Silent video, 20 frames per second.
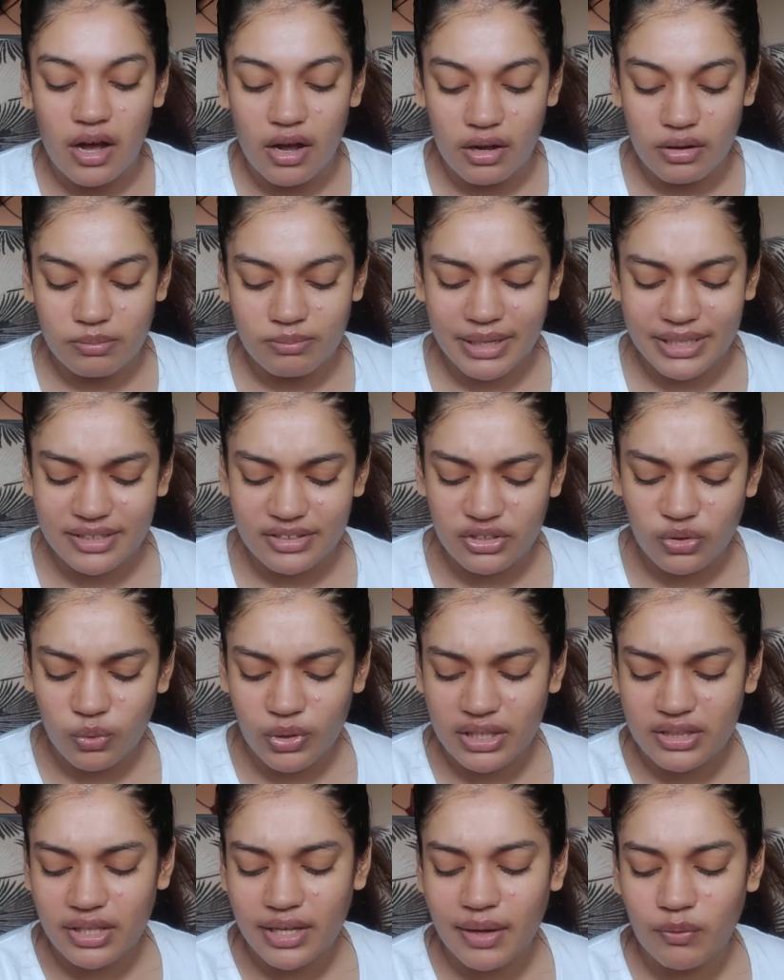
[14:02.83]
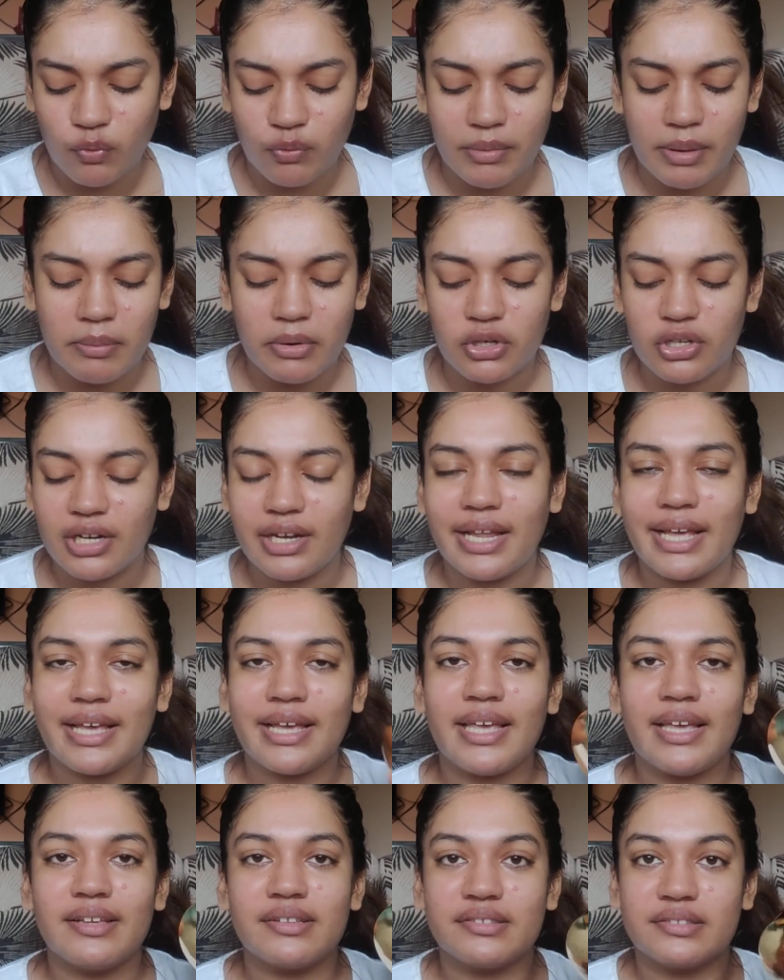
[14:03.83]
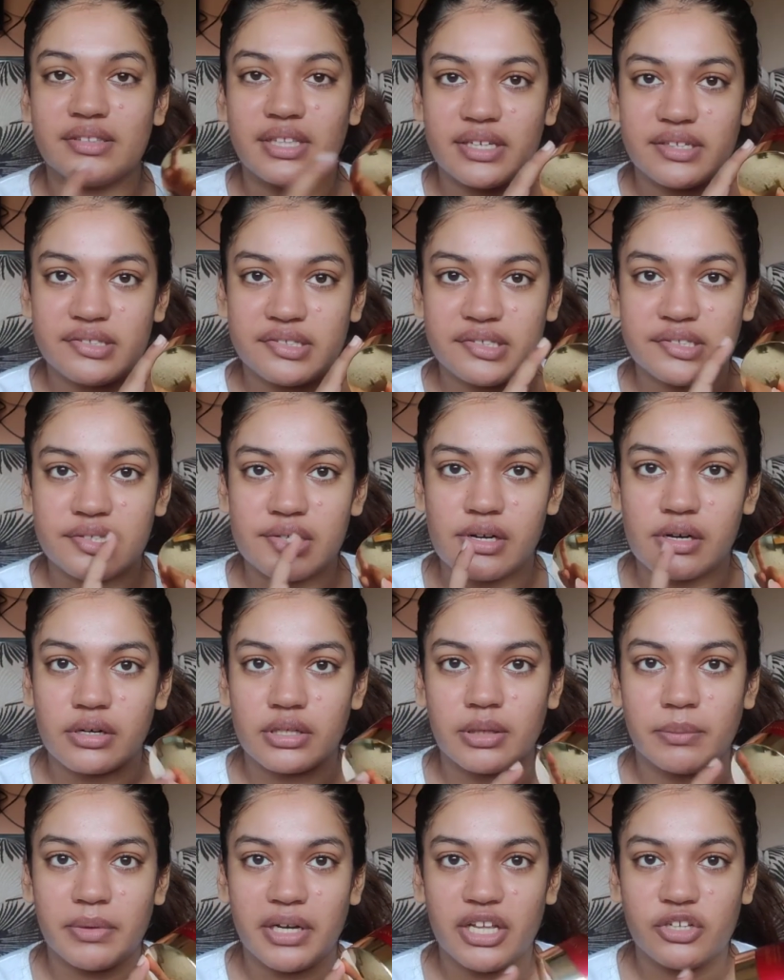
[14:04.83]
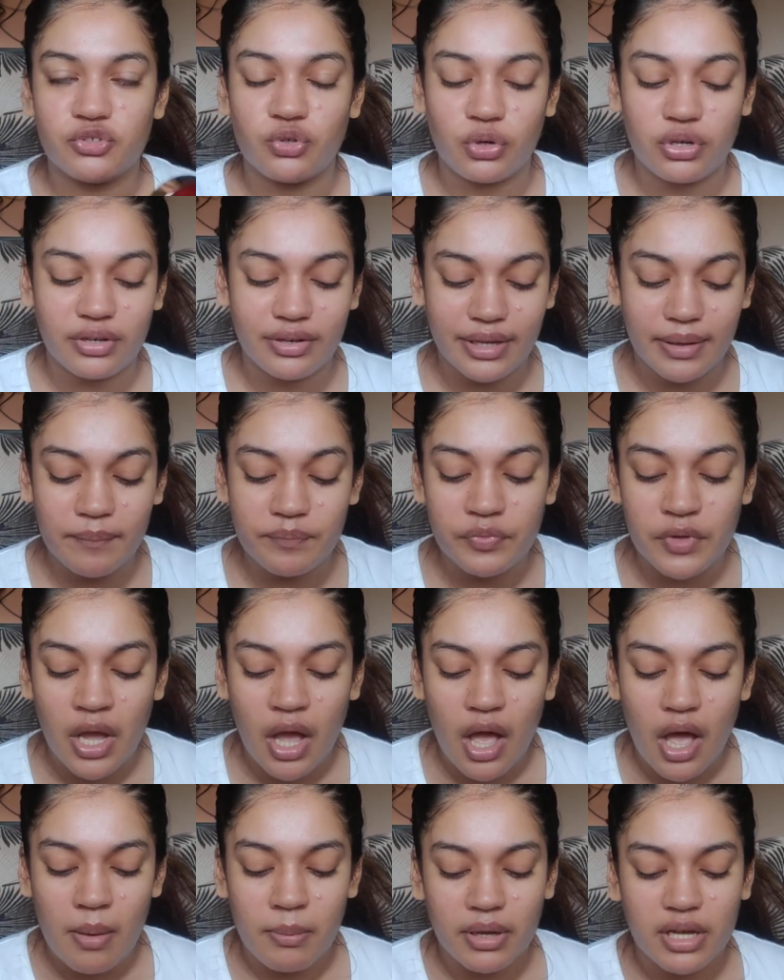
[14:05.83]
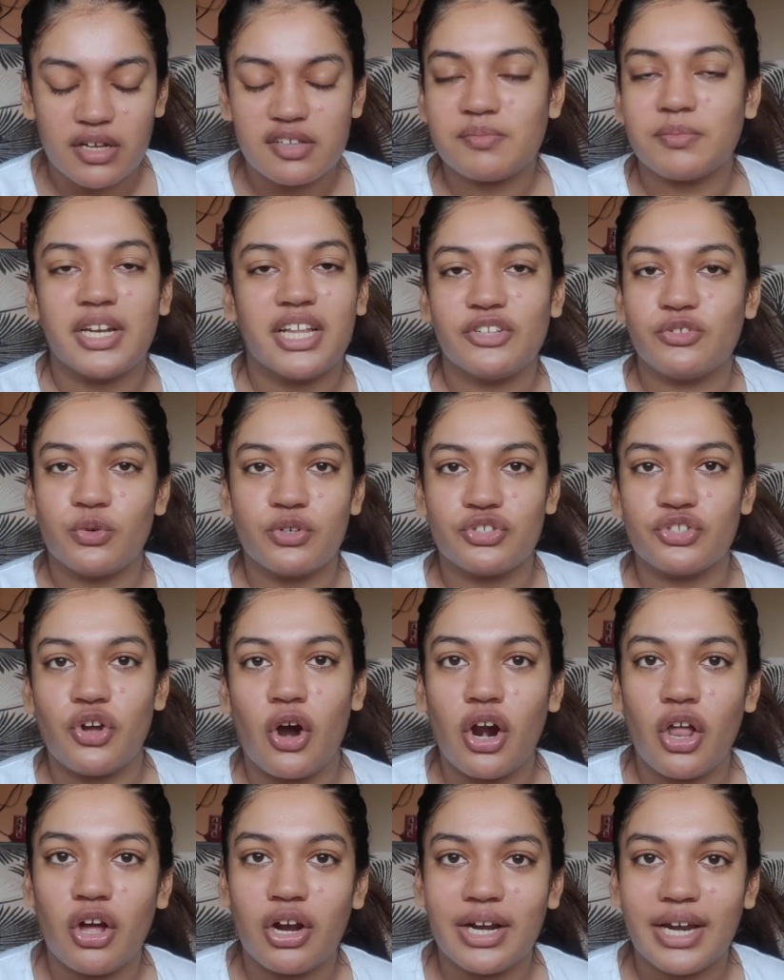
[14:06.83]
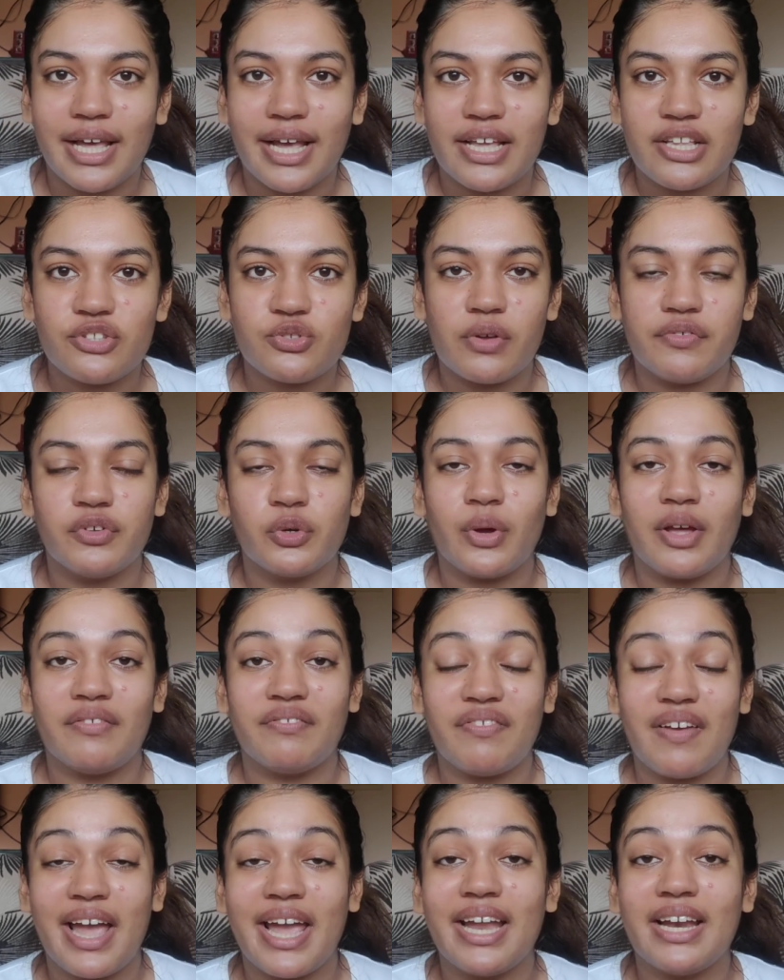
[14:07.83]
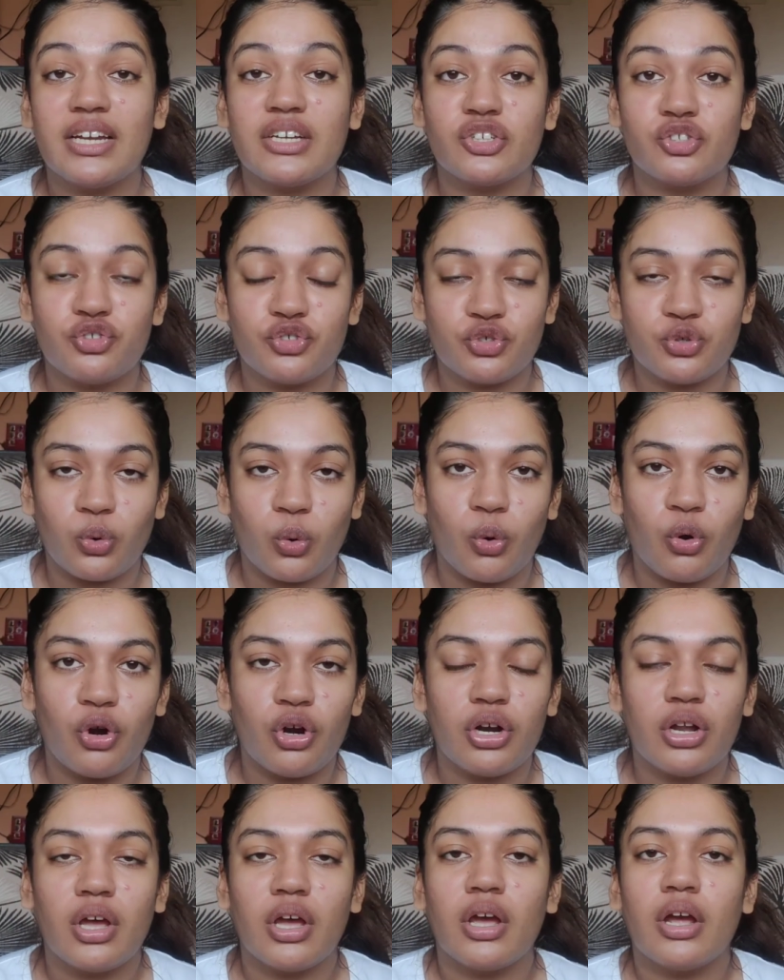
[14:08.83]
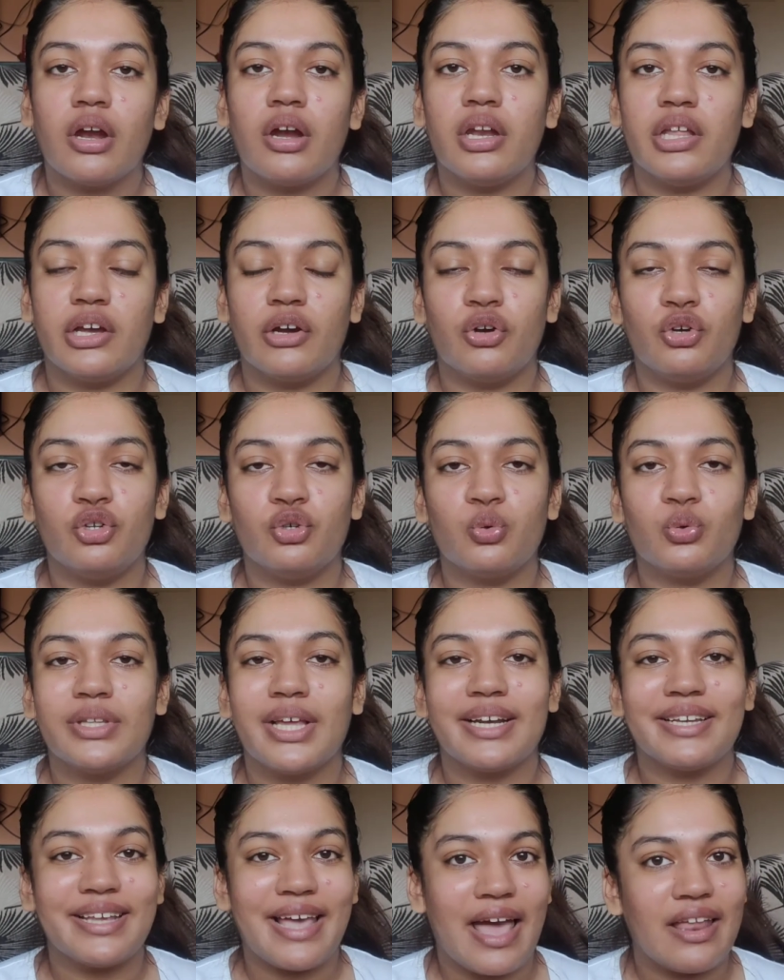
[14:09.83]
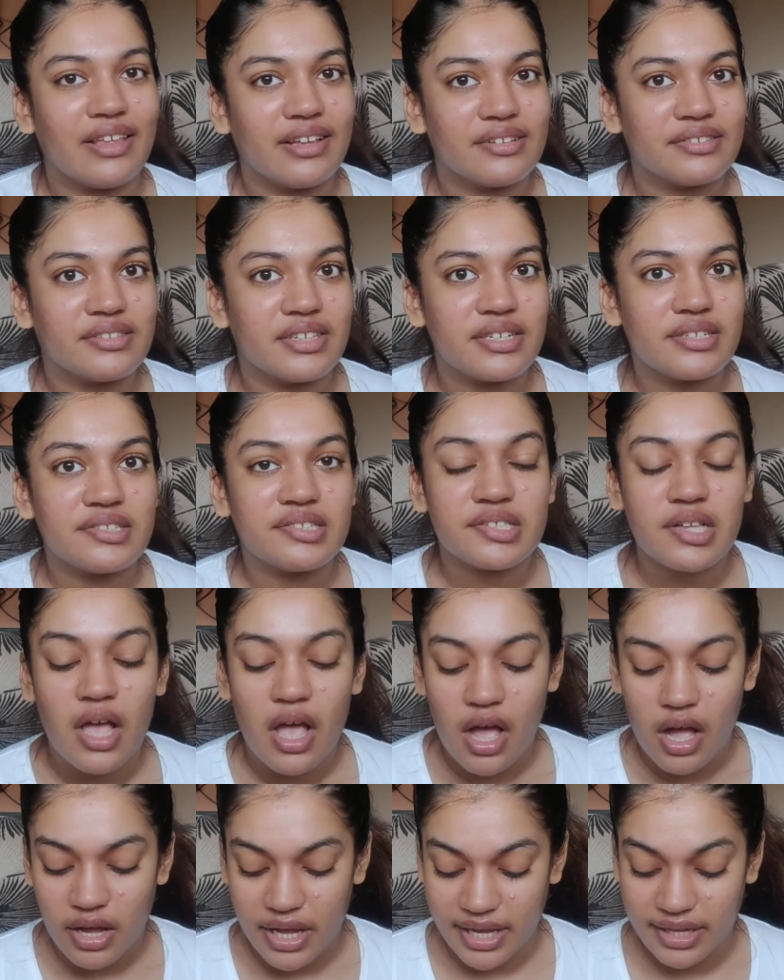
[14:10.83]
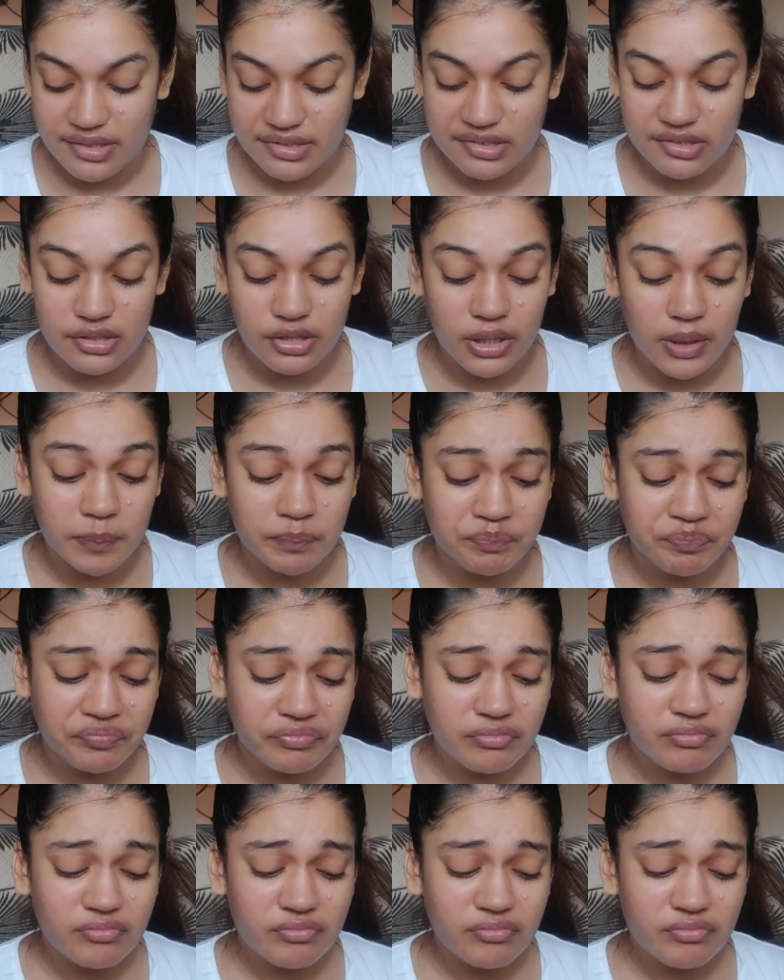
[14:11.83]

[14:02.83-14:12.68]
um, i think the only thing i won't be able to link is this uh, the miniso cream because miniso is not online so if you can find a store near you that carries this it's the